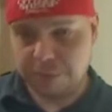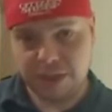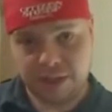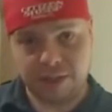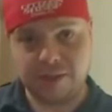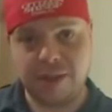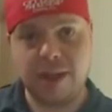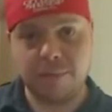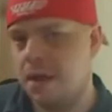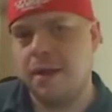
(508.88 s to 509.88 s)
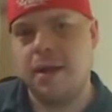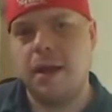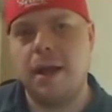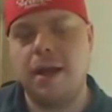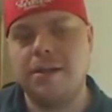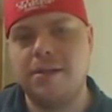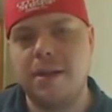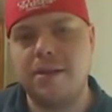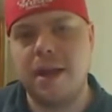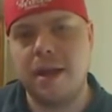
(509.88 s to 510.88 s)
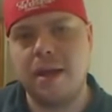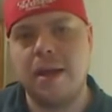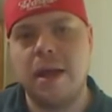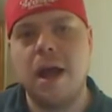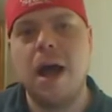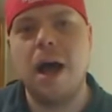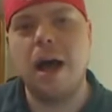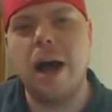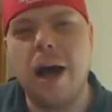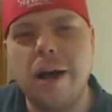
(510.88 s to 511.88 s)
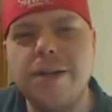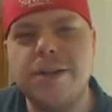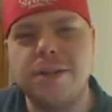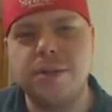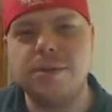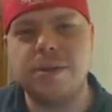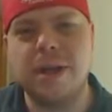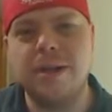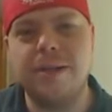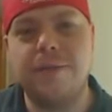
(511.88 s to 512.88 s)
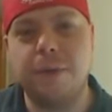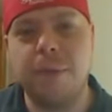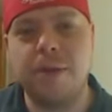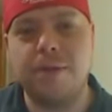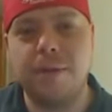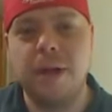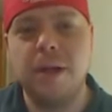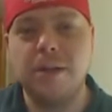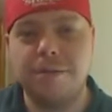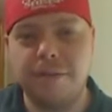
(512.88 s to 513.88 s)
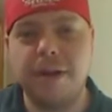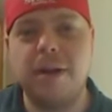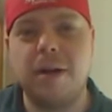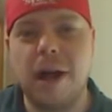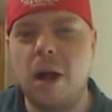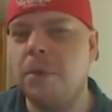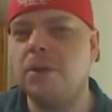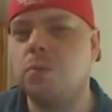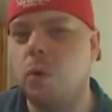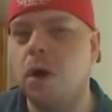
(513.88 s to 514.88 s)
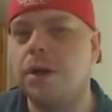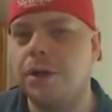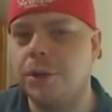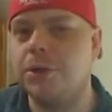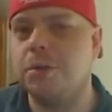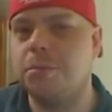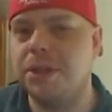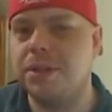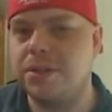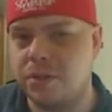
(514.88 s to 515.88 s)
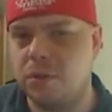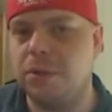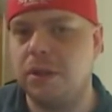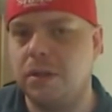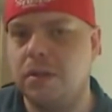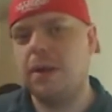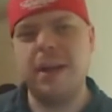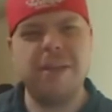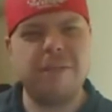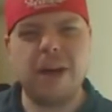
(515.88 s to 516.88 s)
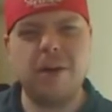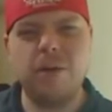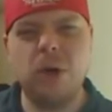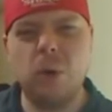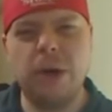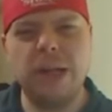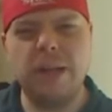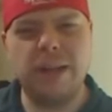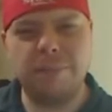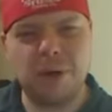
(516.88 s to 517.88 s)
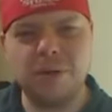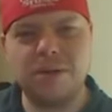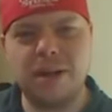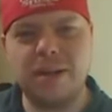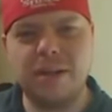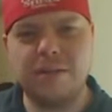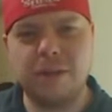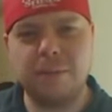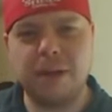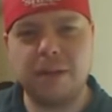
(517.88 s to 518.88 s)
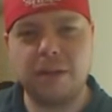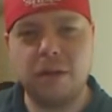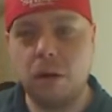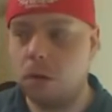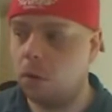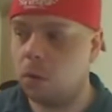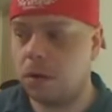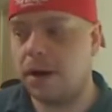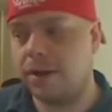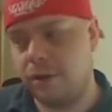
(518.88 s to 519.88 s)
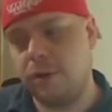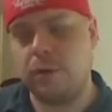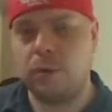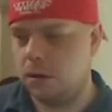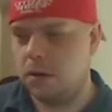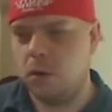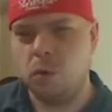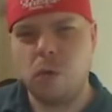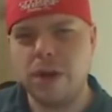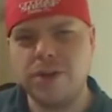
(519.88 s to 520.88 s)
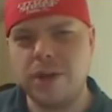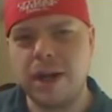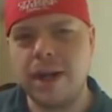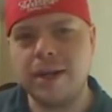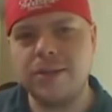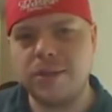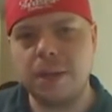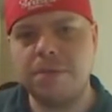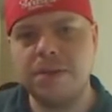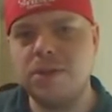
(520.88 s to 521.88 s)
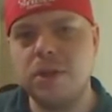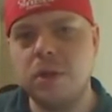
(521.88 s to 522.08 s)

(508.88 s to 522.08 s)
being his neighbor, and says, hey, I just use scientific method to figure out how much water you should be consuming. If I don't know anything about scientific method, or I do, why should I accept his